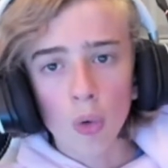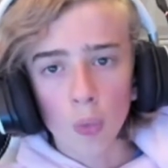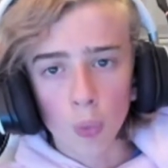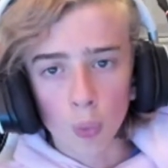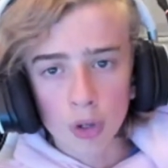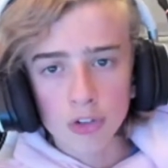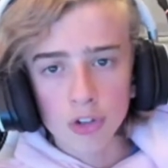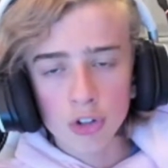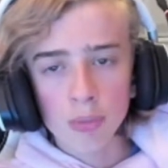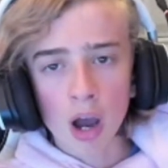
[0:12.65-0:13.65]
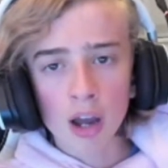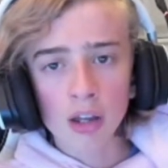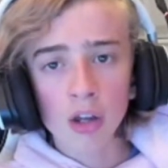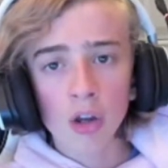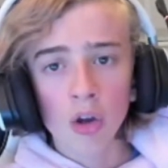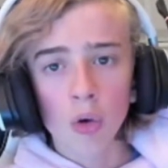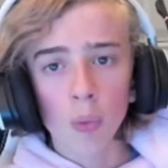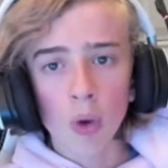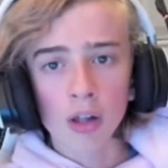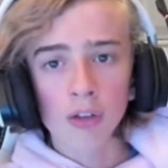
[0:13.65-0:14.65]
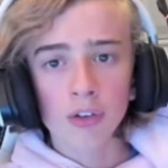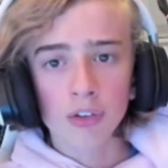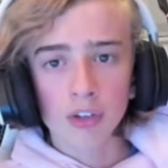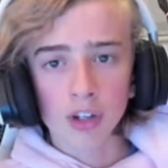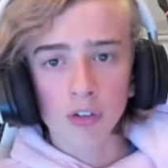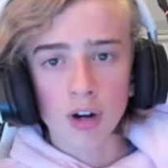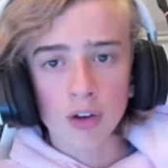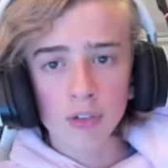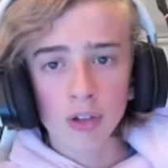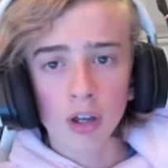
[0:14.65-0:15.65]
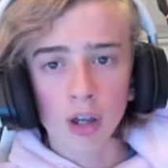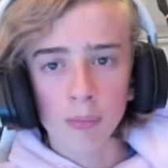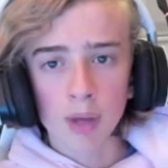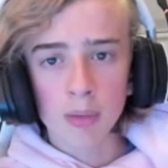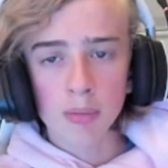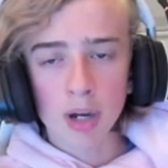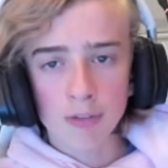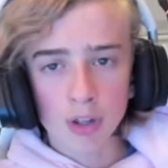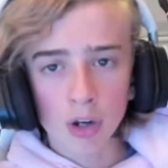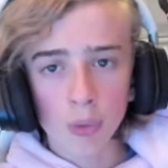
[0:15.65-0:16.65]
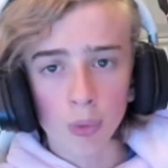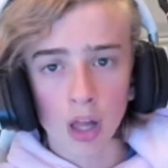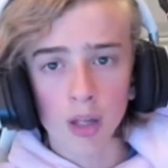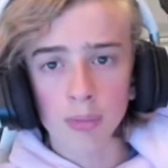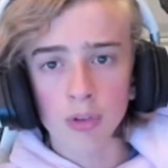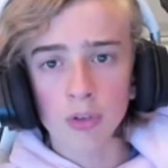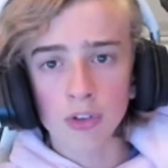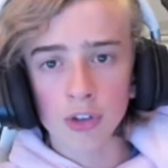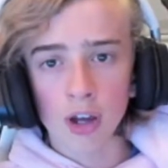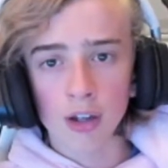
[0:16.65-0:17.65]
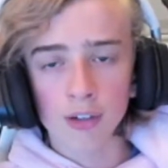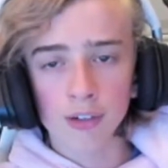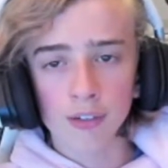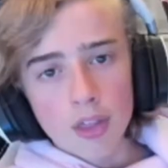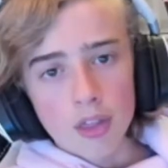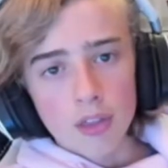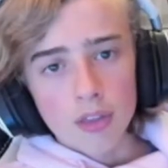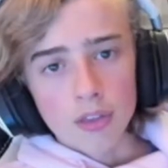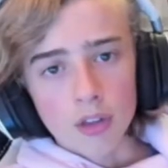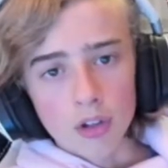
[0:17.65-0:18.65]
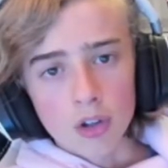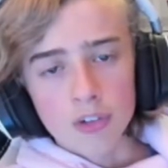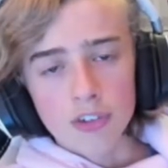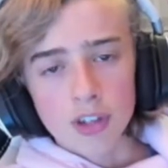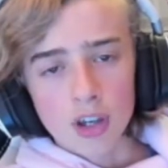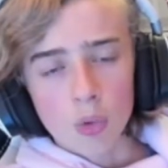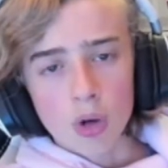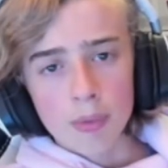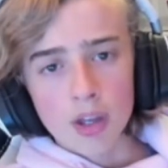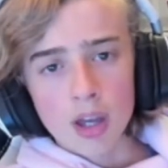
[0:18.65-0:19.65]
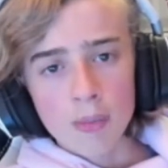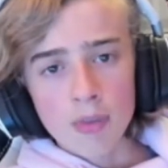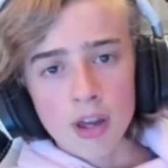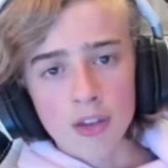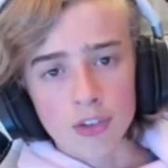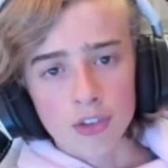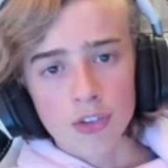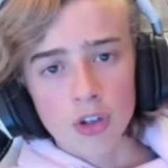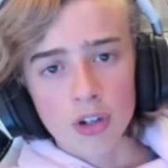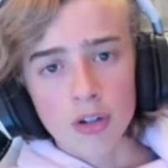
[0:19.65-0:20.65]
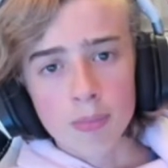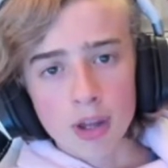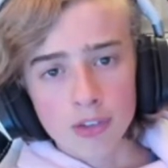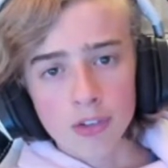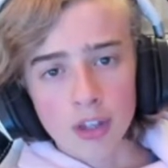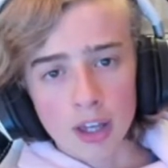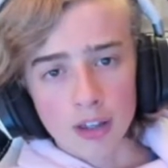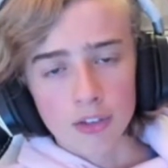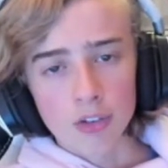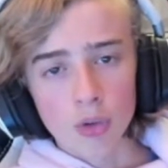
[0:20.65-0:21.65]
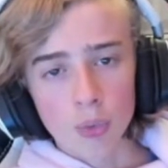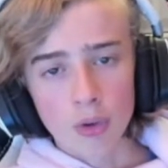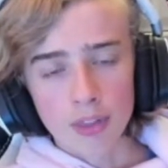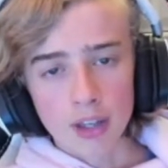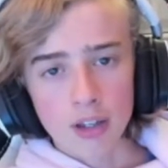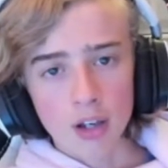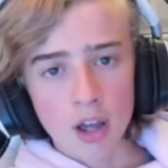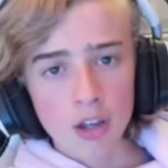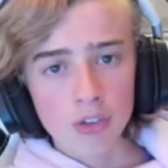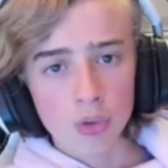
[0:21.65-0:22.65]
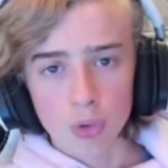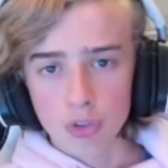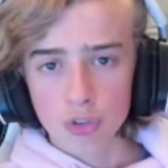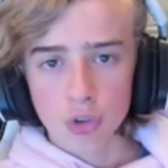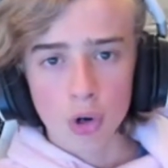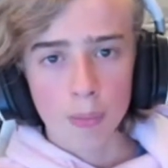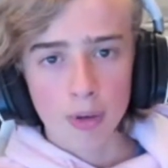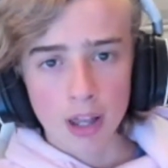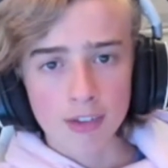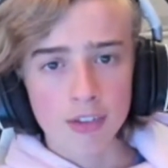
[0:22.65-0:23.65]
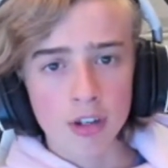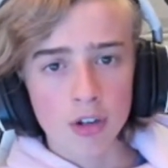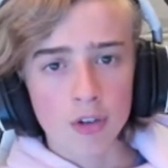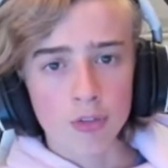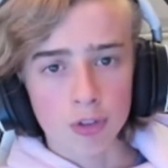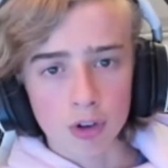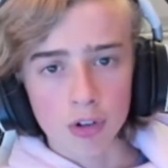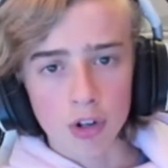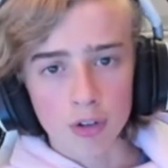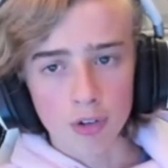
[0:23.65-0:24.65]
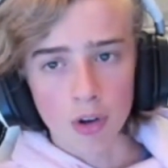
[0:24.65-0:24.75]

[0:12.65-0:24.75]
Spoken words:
Which should you buy? Well, stick around and maybe my video will help you decide. The Logitech webcam has a solid metal case with a glass or strong plastic front cover,